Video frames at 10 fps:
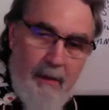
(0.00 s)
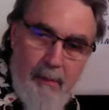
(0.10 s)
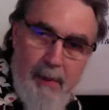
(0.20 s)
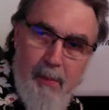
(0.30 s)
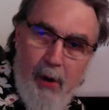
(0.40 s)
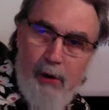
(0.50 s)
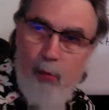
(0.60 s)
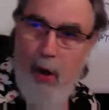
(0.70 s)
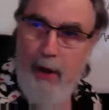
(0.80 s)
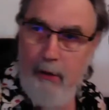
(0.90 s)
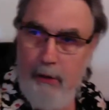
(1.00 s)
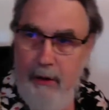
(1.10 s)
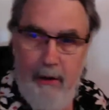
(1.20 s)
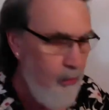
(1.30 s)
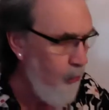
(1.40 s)
mark Ronald
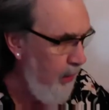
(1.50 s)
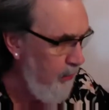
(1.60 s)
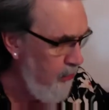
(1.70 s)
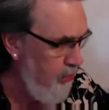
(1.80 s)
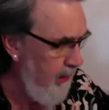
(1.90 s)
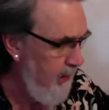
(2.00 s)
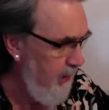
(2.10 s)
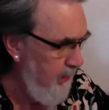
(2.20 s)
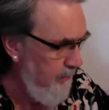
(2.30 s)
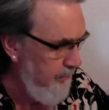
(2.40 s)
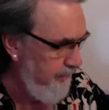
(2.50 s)
in here. Ronald's checking in.